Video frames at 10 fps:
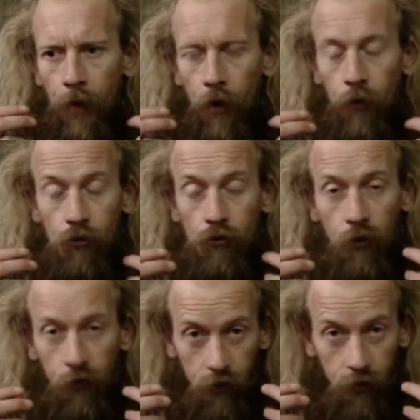I
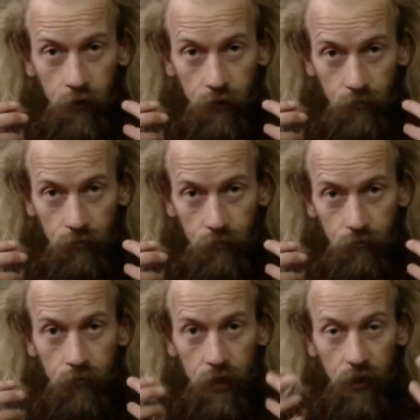trusted
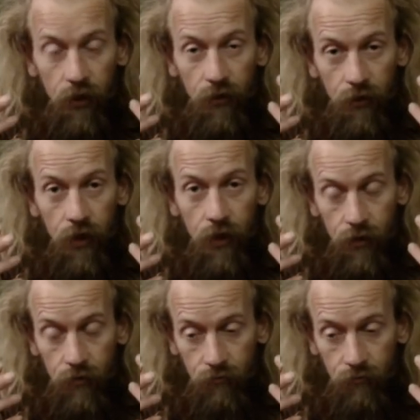in this feeling.